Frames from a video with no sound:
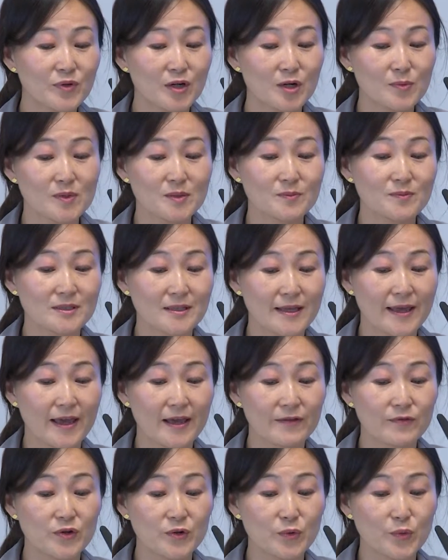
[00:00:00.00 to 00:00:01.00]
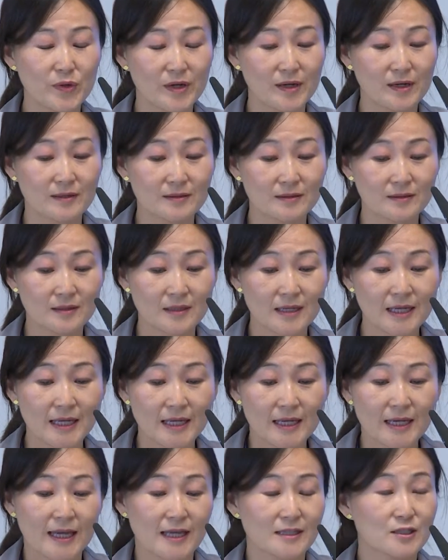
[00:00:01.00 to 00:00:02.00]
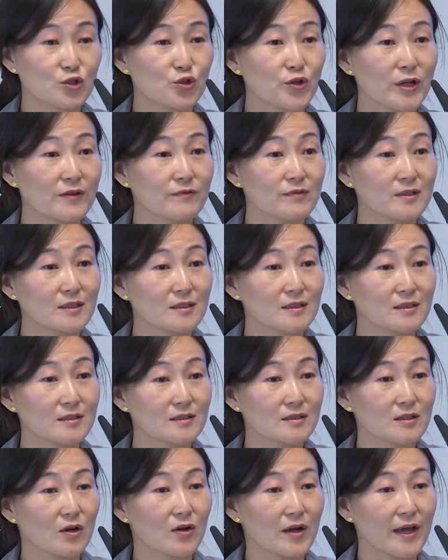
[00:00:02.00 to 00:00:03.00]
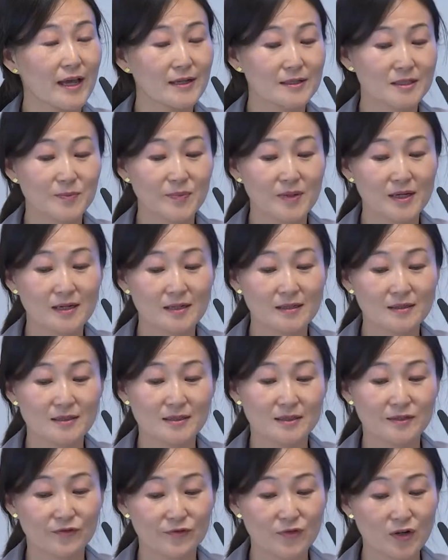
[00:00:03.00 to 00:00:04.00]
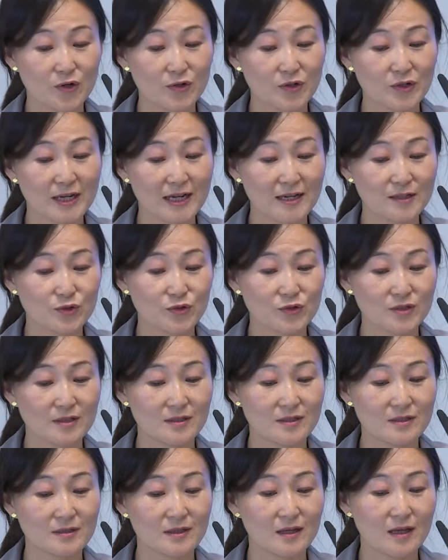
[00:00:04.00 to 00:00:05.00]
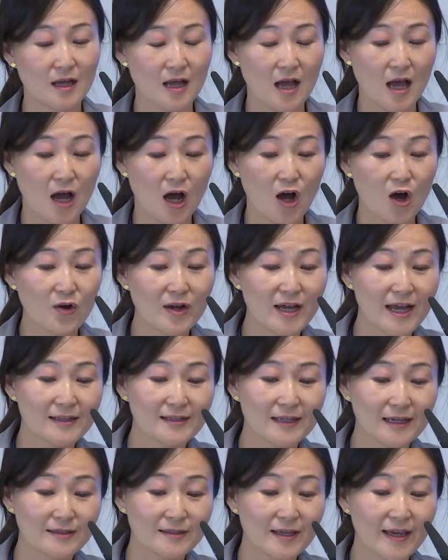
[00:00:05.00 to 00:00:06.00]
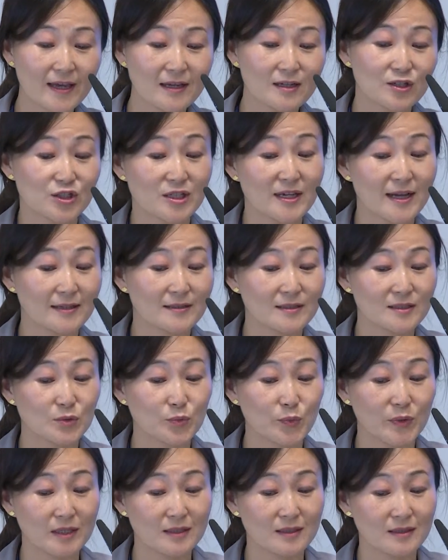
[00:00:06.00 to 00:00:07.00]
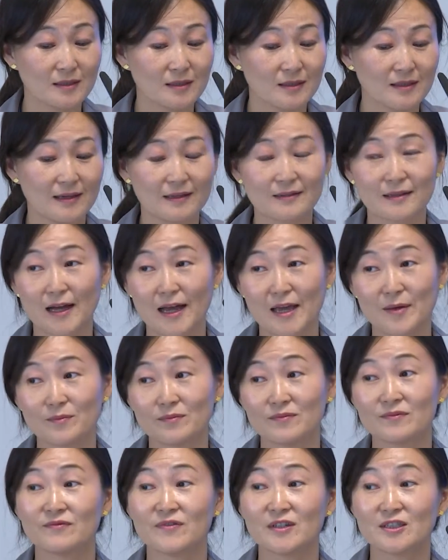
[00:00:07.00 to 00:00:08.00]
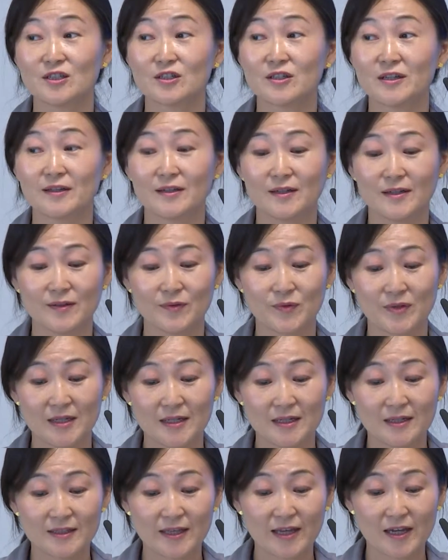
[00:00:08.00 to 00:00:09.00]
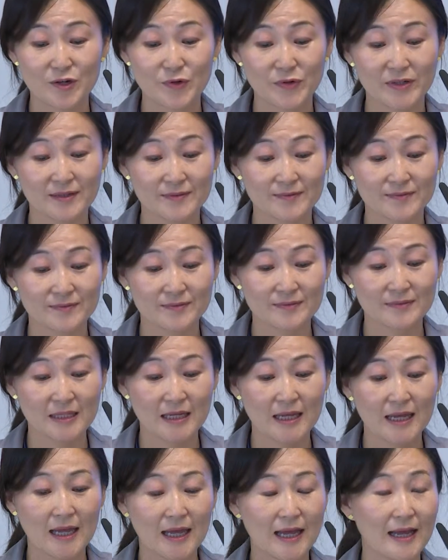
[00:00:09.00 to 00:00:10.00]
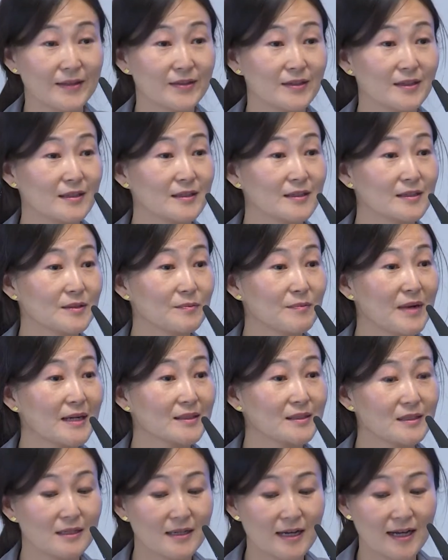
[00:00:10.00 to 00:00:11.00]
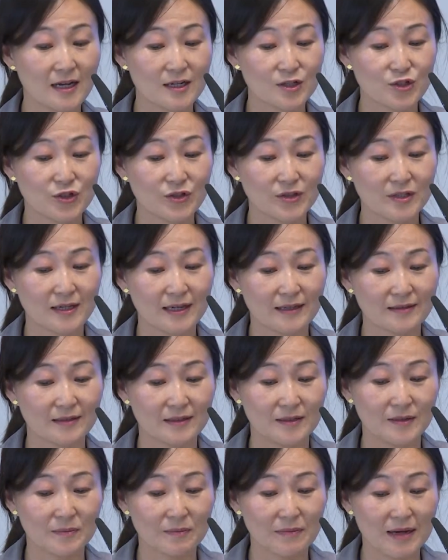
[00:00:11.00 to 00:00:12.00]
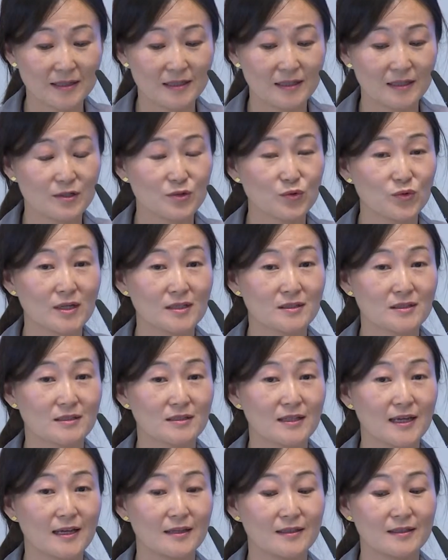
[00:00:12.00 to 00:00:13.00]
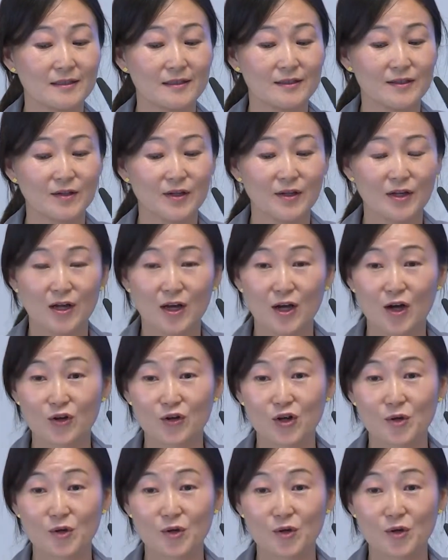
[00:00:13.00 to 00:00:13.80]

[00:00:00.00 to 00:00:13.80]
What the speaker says: problems everywhere. As travelers or experts in foreign countries, how can I tell a Chinese waiter that I'm vegetarian? And in a multicultural and multilingual society or